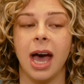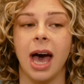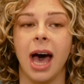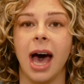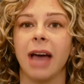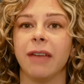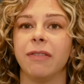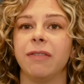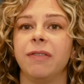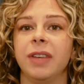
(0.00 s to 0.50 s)

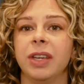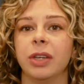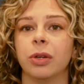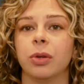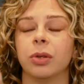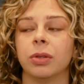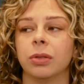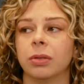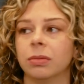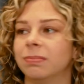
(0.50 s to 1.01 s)
I
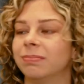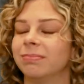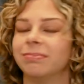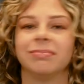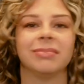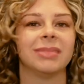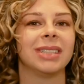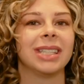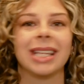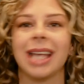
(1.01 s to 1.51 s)
feel
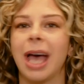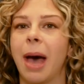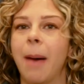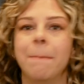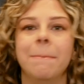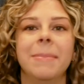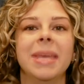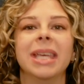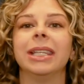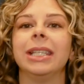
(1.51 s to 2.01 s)
a
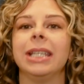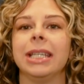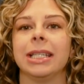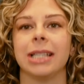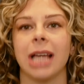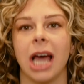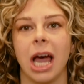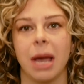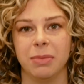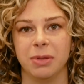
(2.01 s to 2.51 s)
million
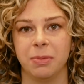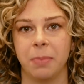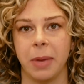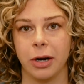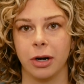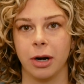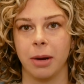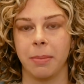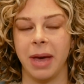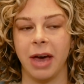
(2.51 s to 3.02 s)
times
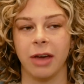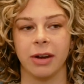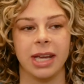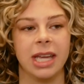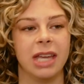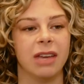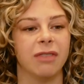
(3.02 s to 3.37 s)
better about it.